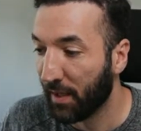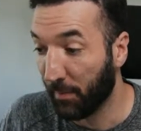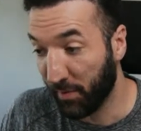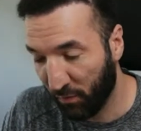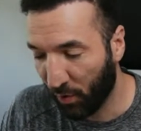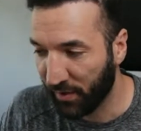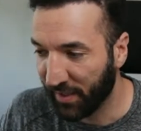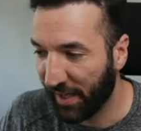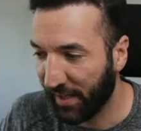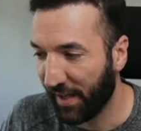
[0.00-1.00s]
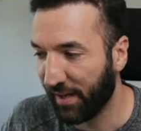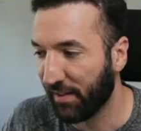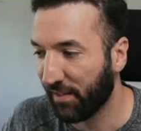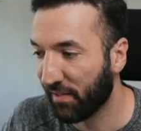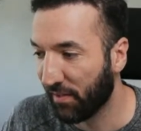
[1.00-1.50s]
Before today, that
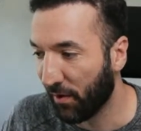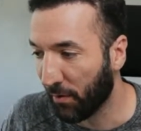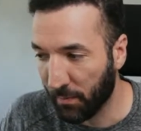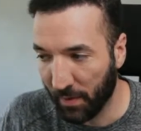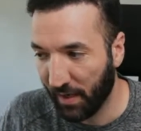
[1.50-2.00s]
is. So